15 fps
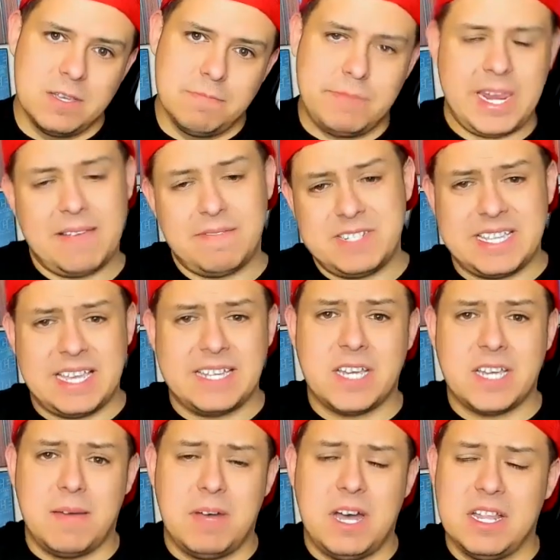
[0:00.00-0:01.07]
But I have to say,
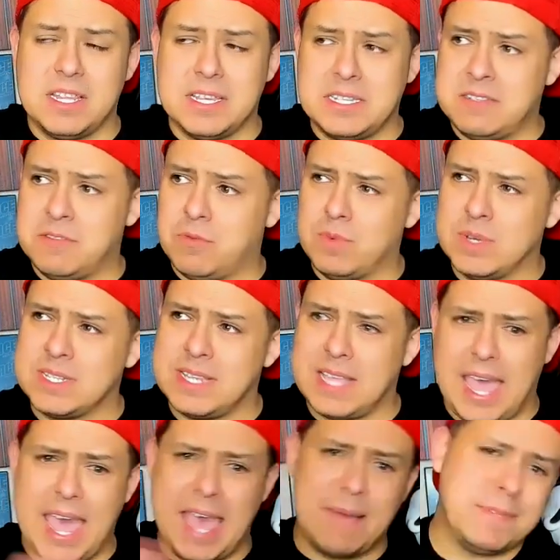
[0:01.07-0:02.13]
Tom Holland was
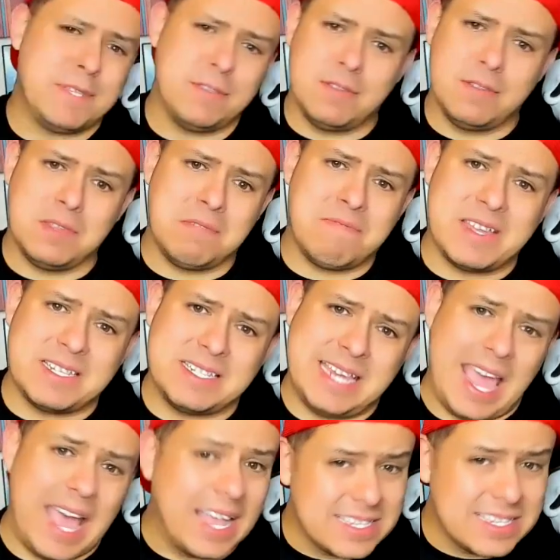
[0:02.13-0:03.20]
absolutely
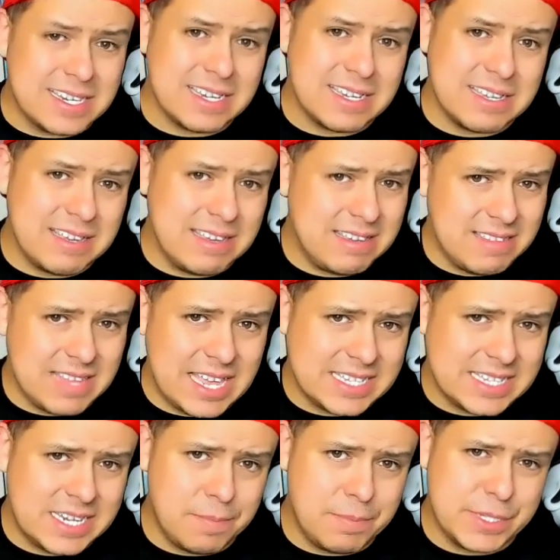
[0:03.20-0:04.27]
fantastic in
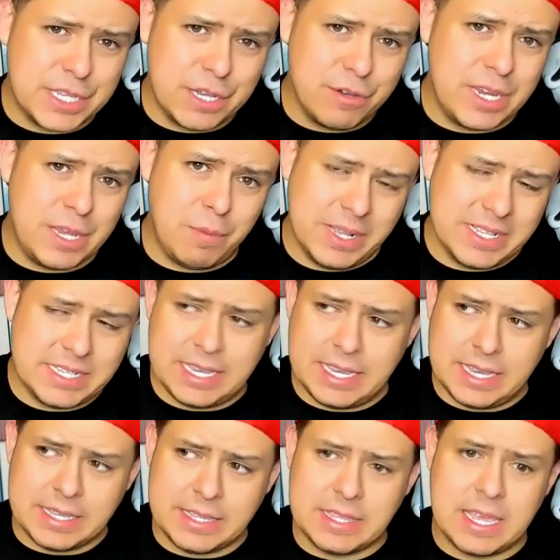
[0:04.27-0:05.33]
last episode. He wasn't
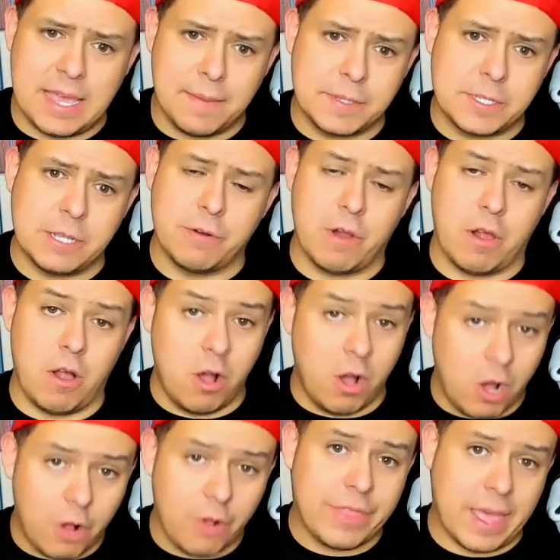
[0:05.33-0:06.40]
in the episode
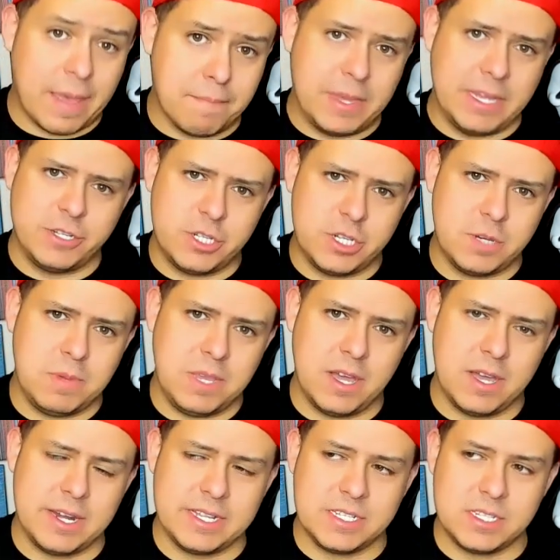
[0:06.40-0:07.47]
all that much, to be
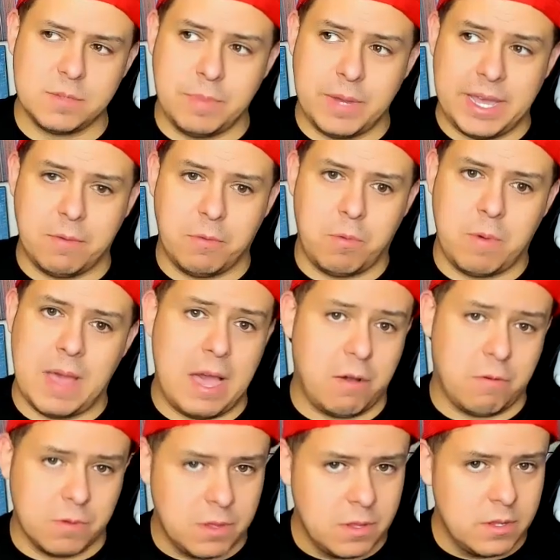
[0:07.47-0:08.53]
honest, but
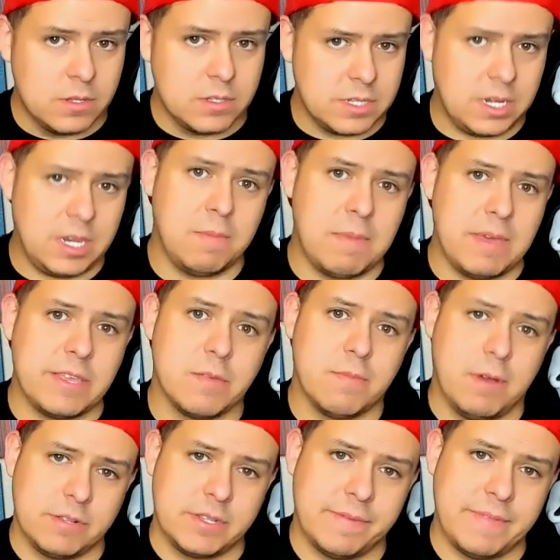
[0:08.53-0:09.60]
wow, did he make the
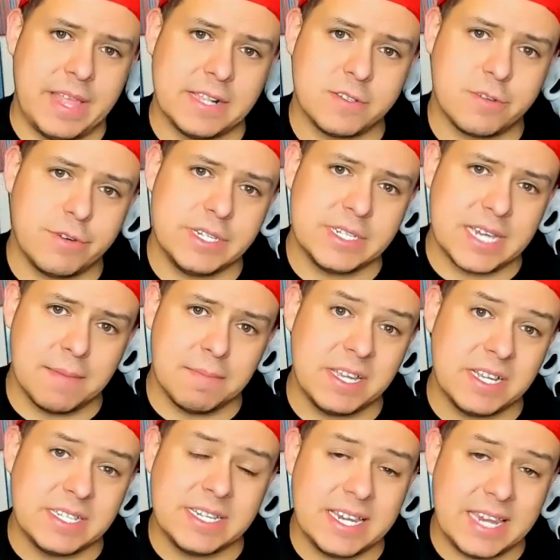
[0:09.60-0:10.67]
most of that screen time
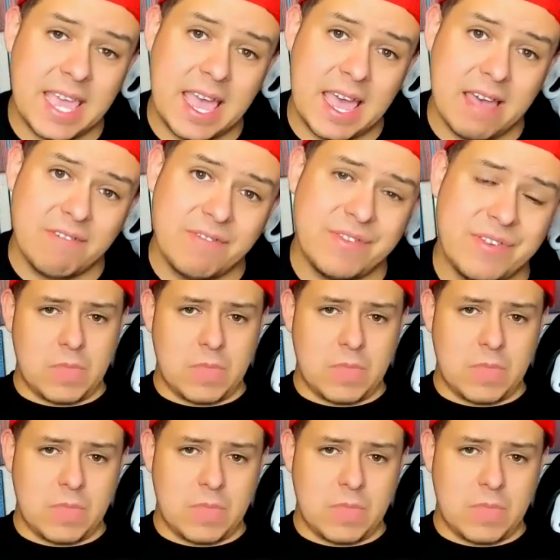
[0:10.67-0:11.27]
he did have.